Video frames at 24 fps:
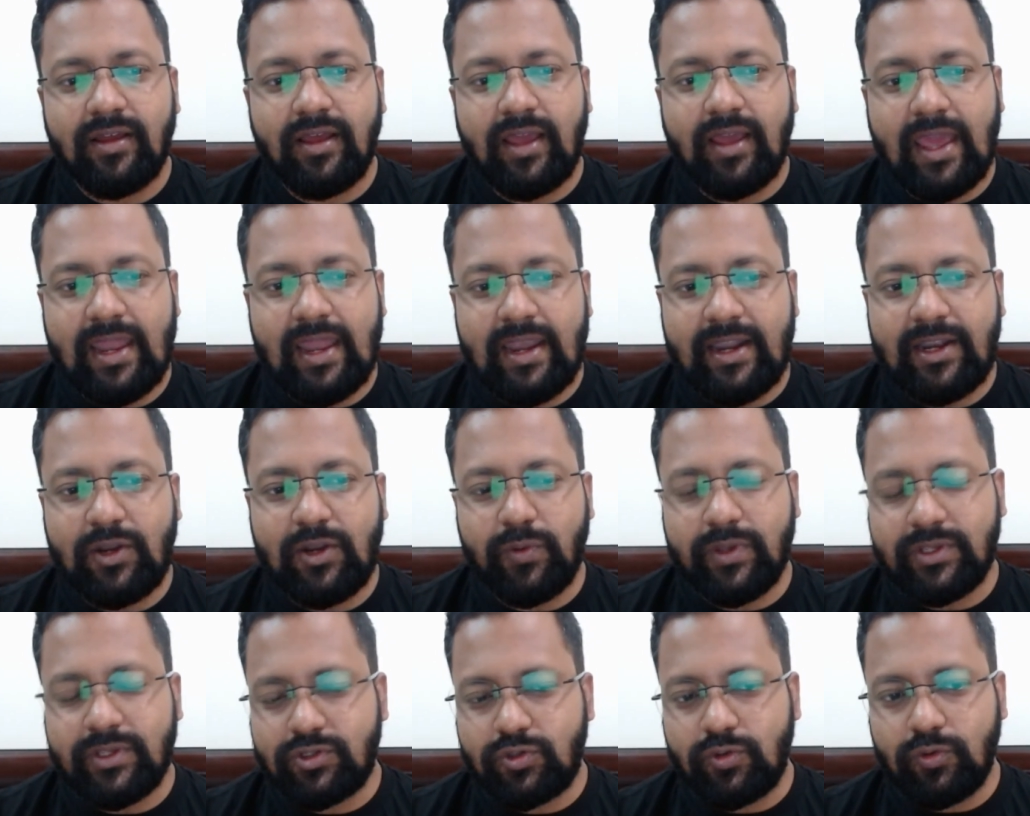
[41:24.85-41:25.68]

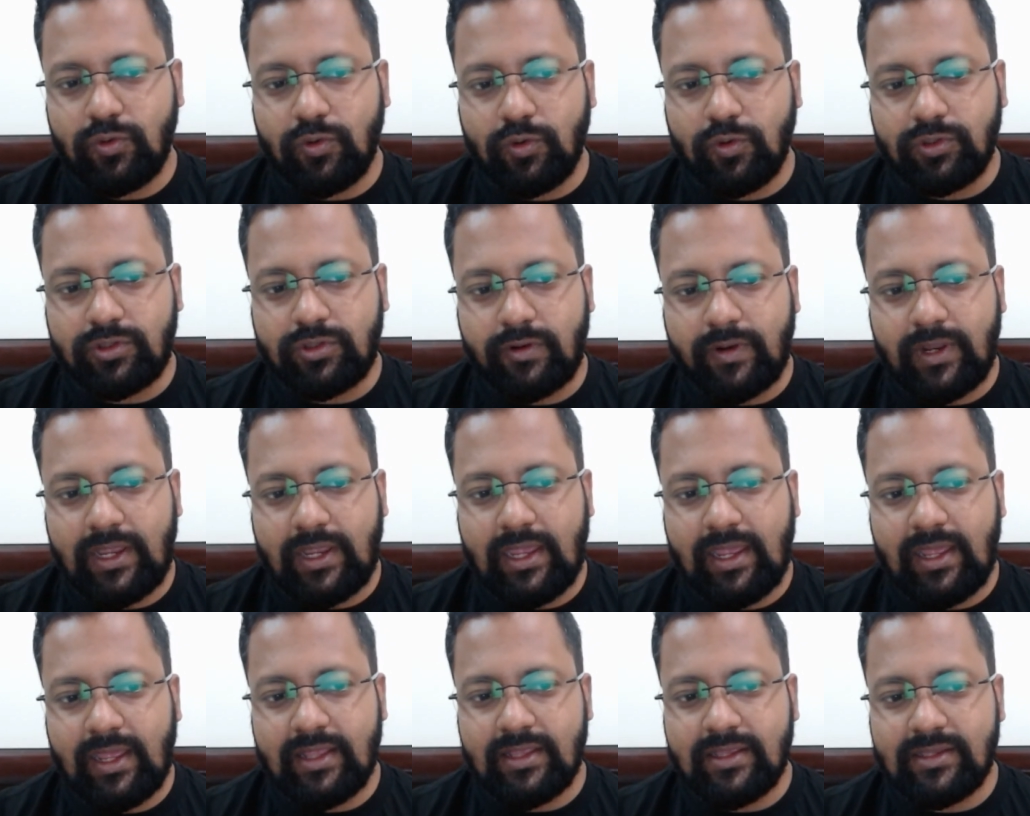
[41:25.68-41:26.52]

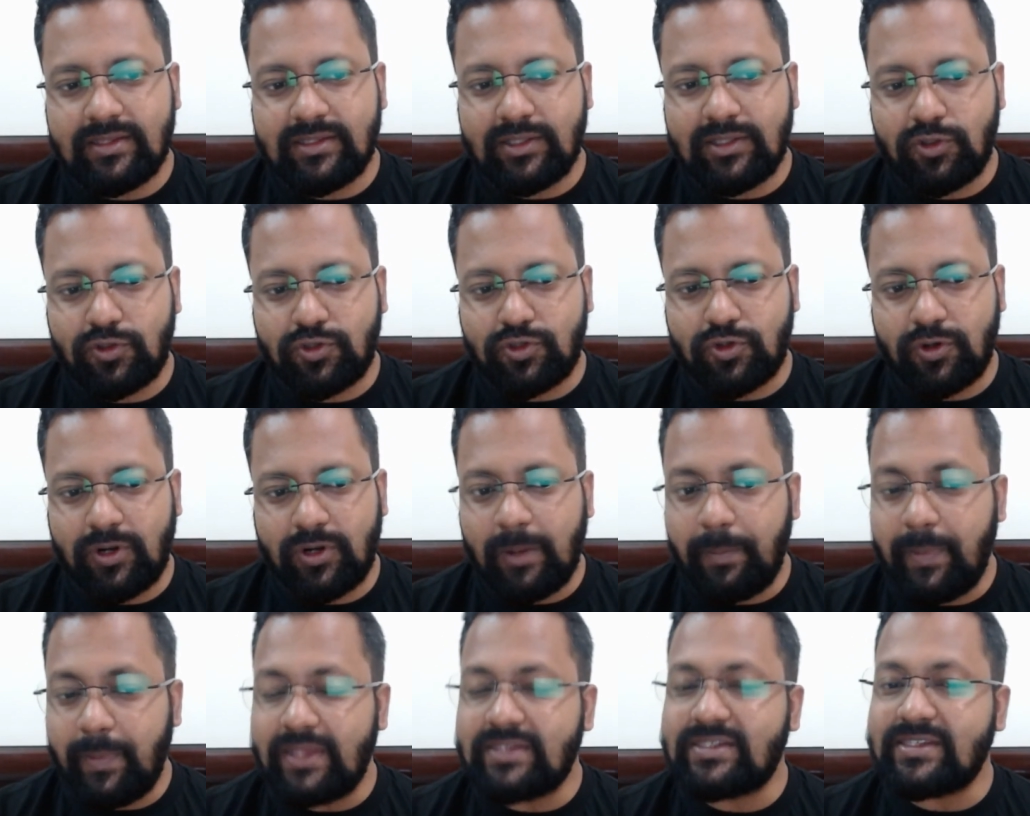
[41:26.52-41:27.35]
Na2S2O3, should it
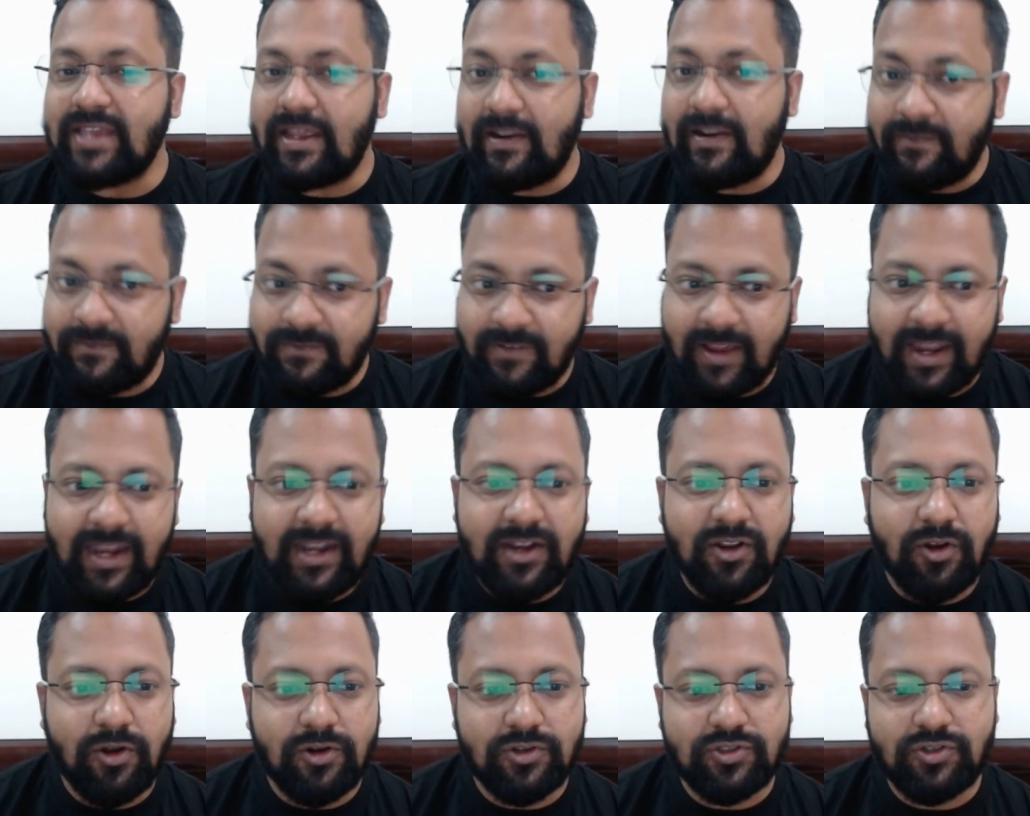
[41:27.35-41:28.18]
be sulphide,
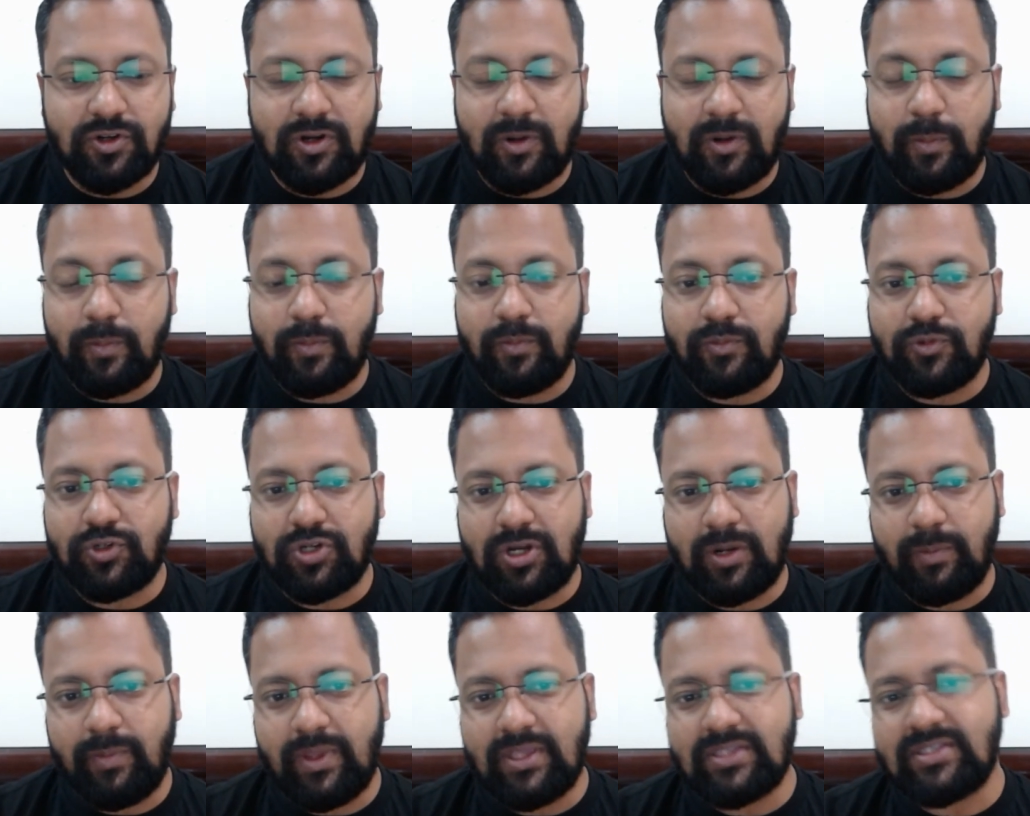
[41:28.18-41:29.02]
or
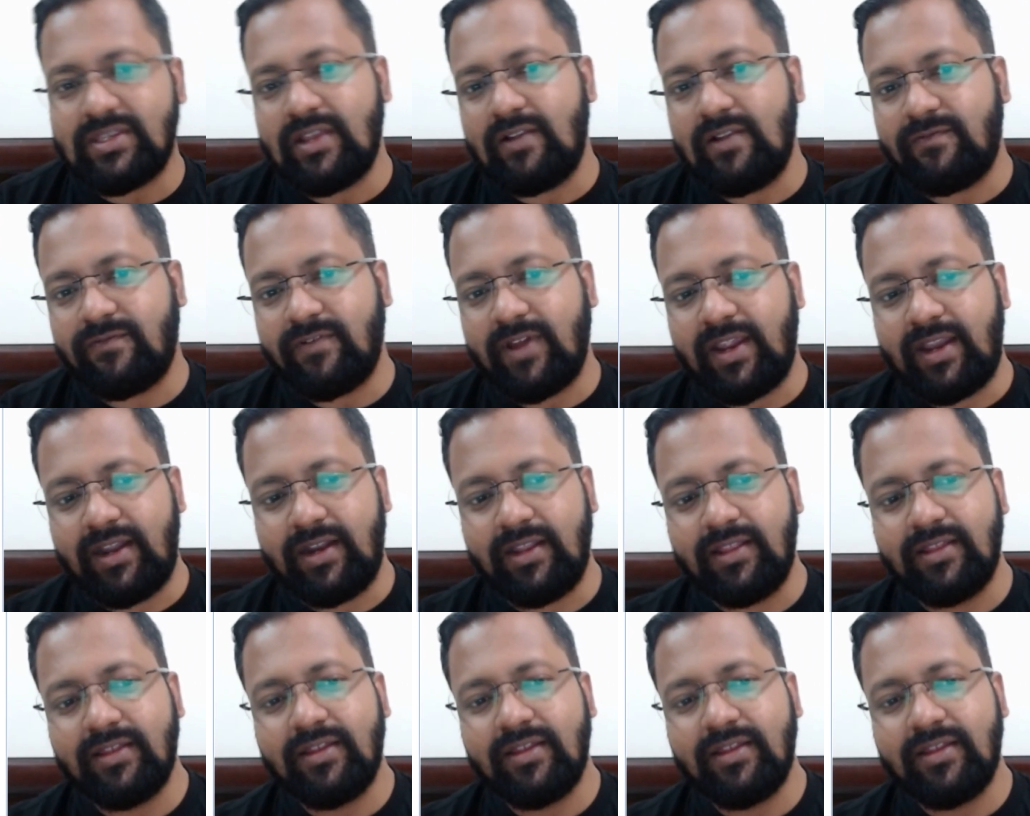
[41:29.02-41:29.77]
should be sulphide?